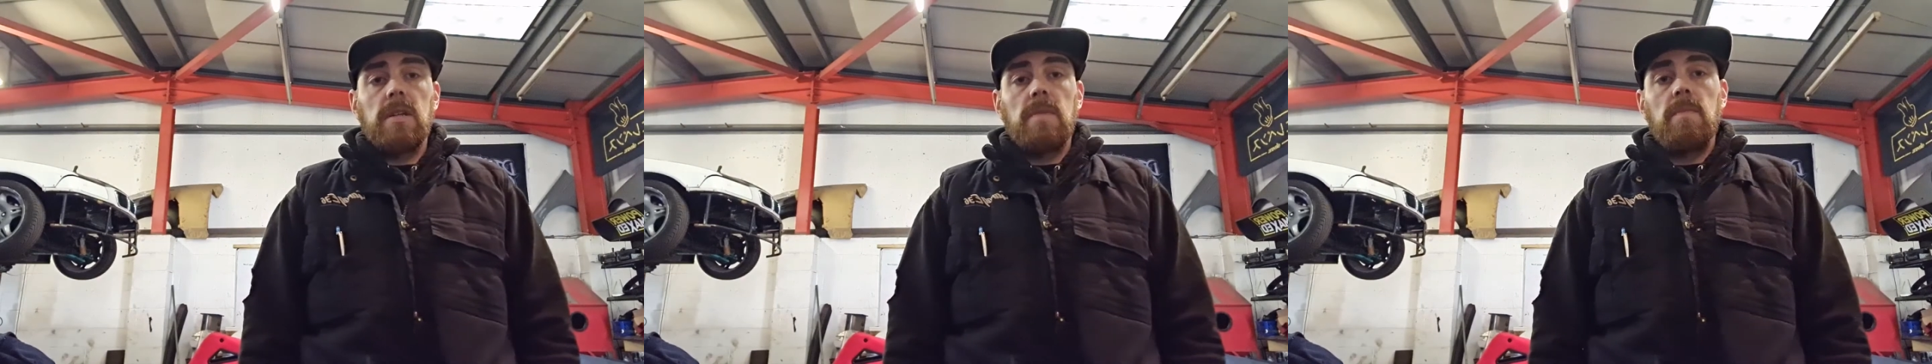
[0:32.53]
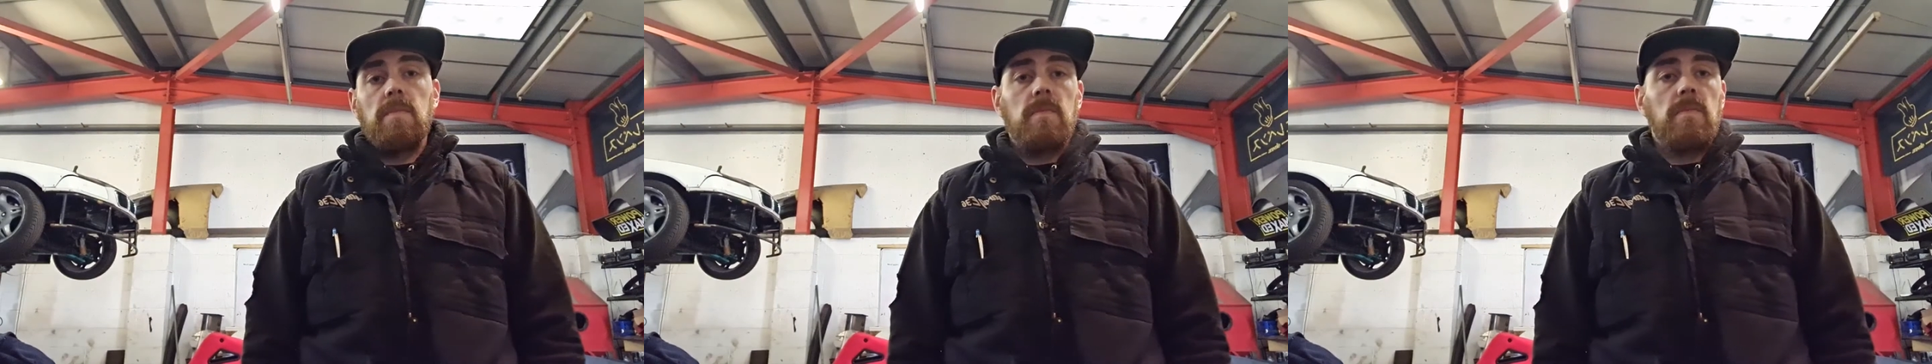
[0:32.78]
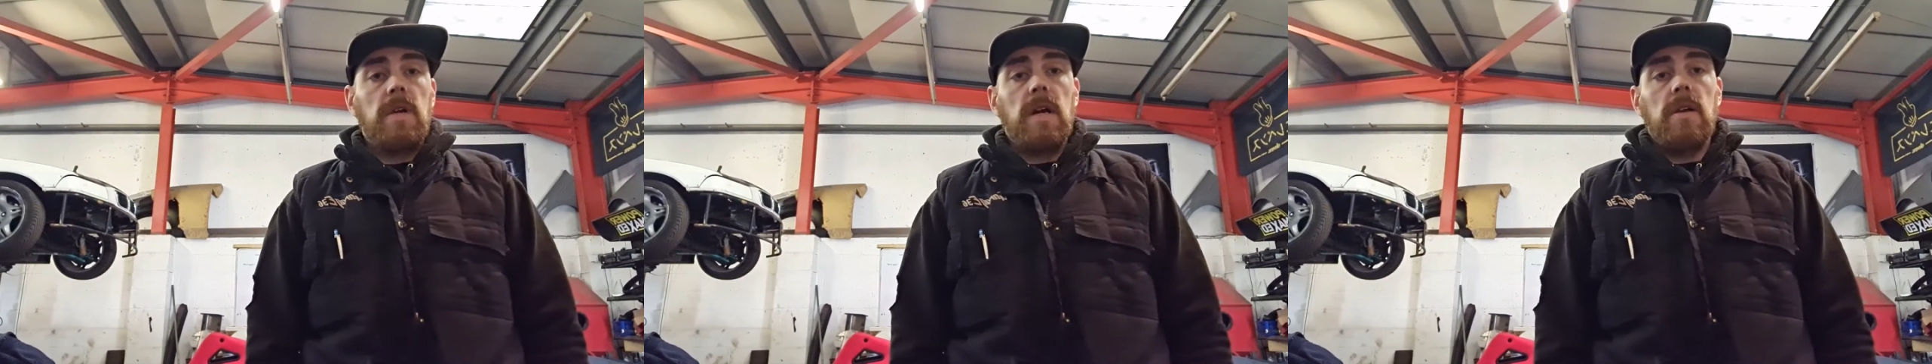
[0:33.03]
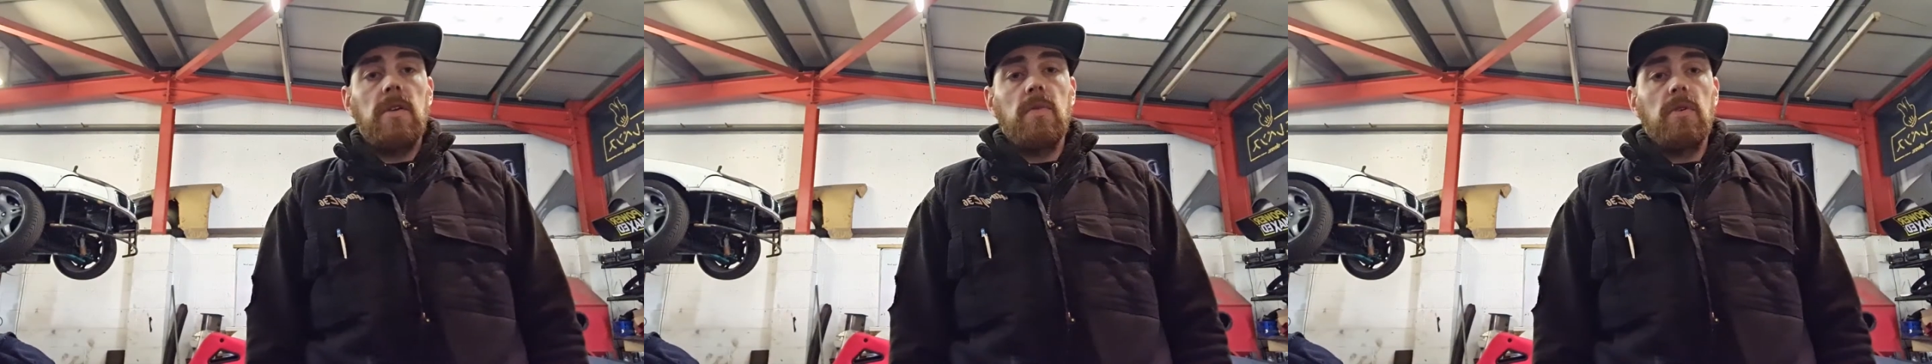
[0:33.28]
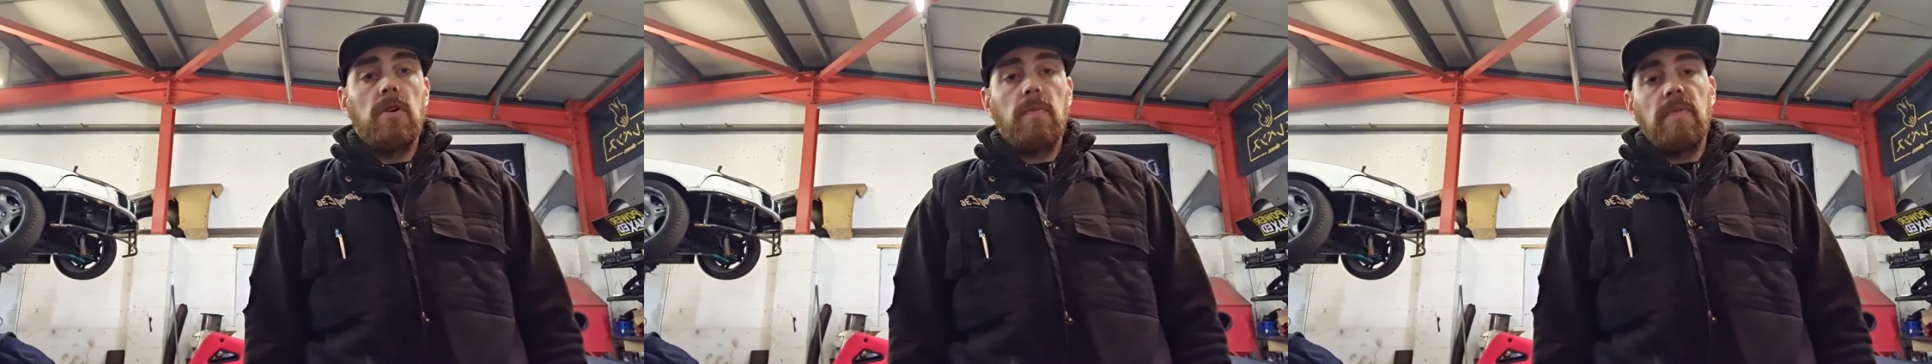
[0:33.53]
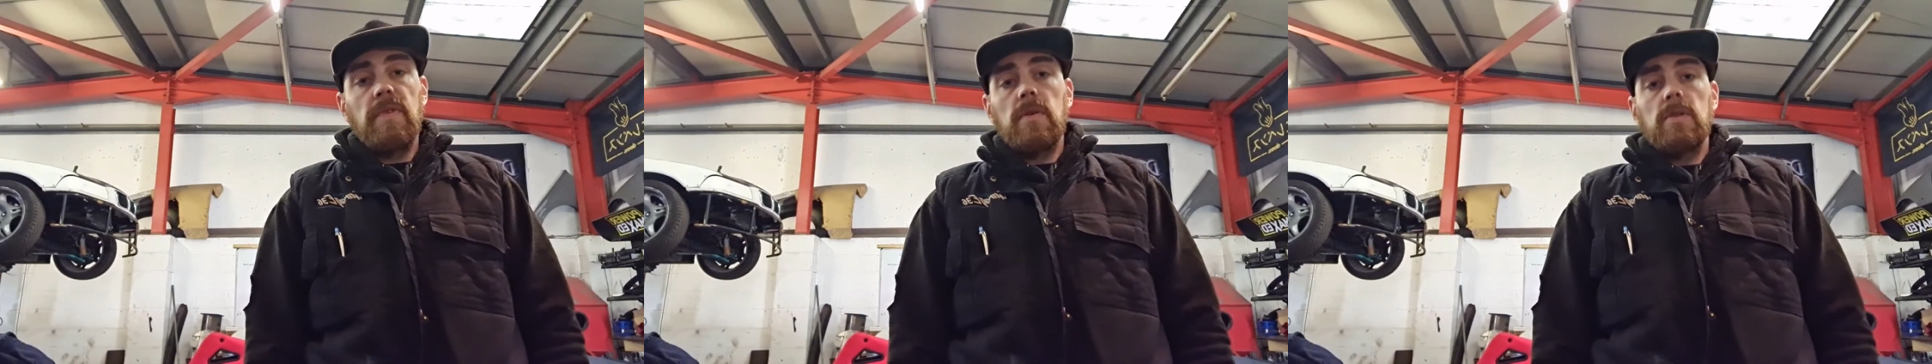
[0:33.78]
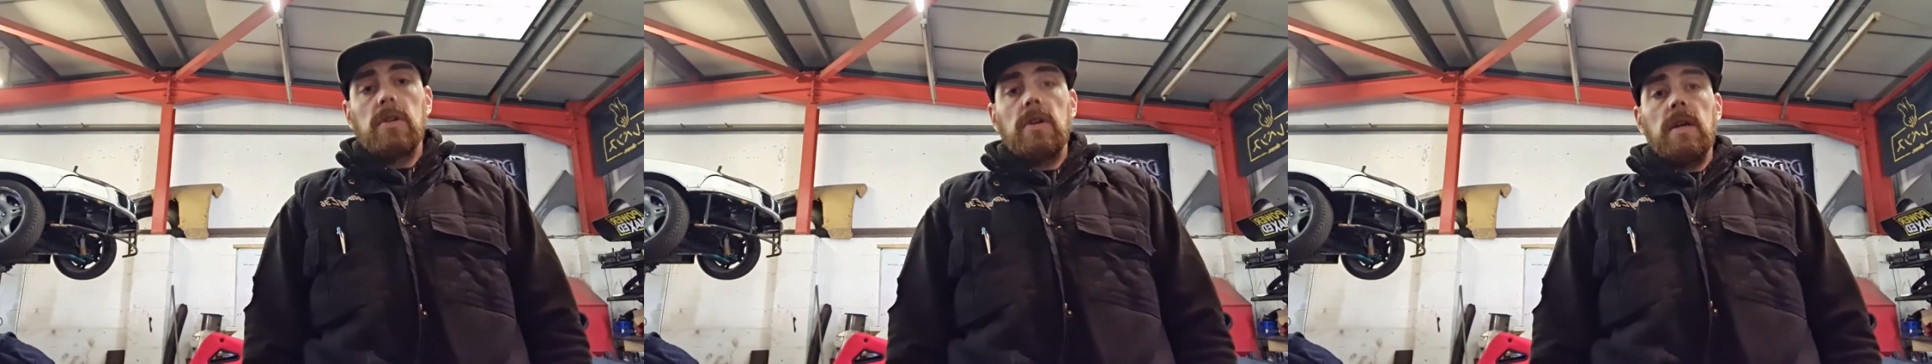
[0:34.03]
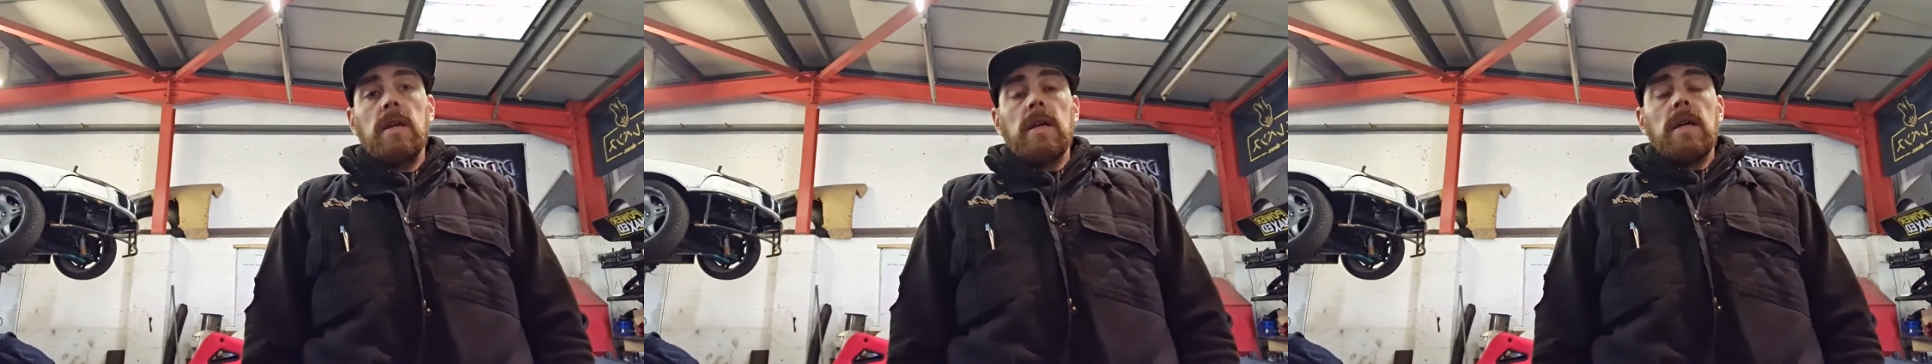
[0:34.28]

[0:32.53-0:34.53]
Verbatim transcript: I'm getting to do a couple of hours on it.